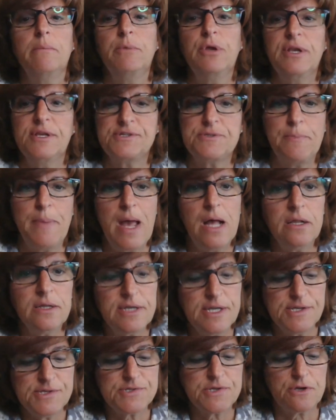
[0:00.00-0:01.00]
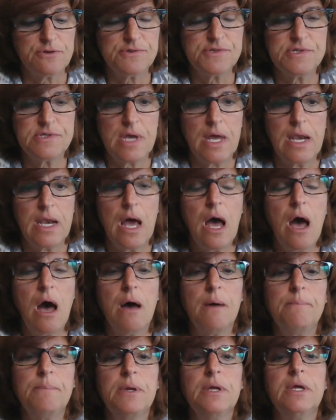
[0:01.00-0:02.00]
municipalities are set
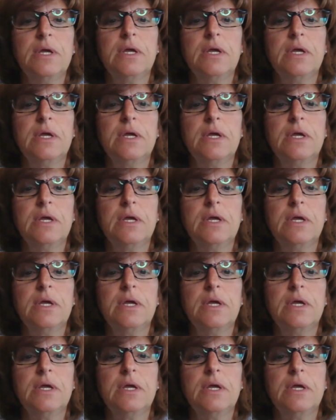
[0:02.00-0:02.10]
up